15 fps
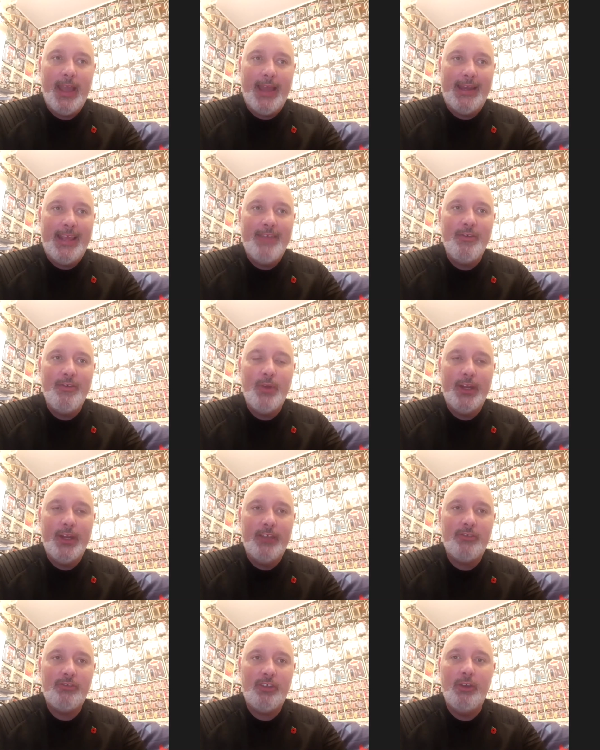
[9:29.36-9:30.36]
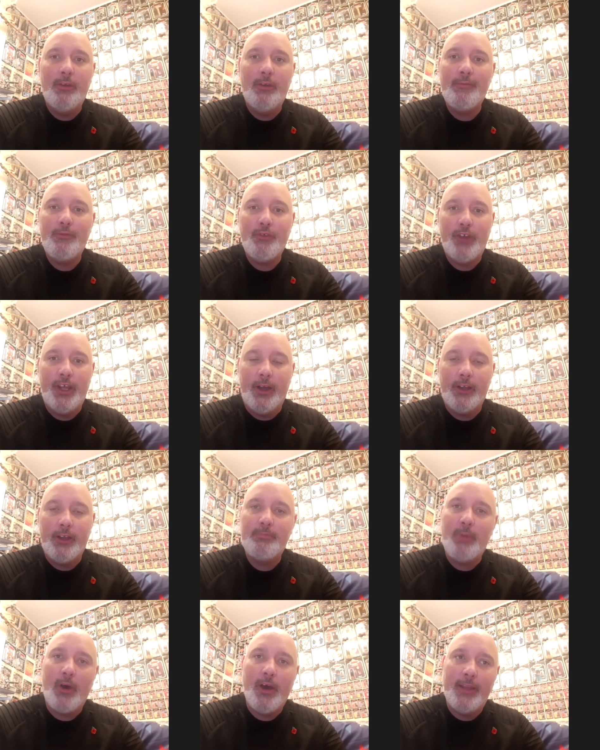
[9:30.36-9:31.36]
even when he is 2 and 3, I was
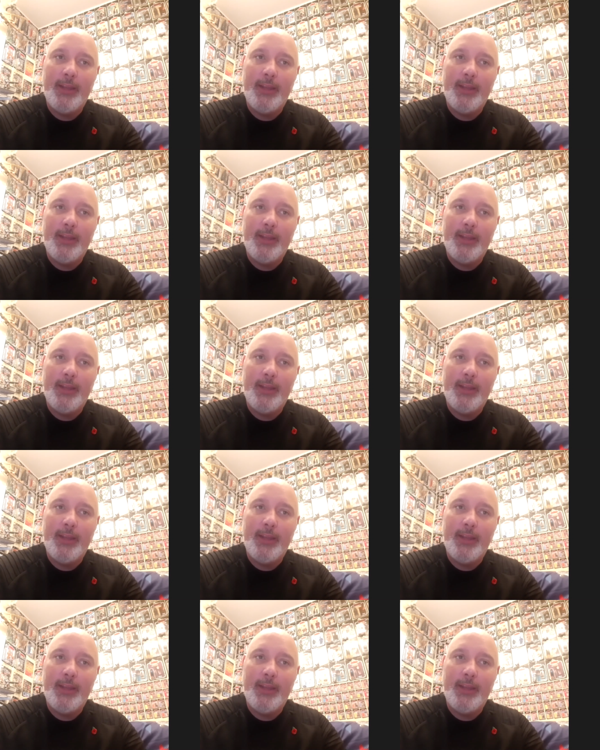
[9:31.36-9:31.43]
buying him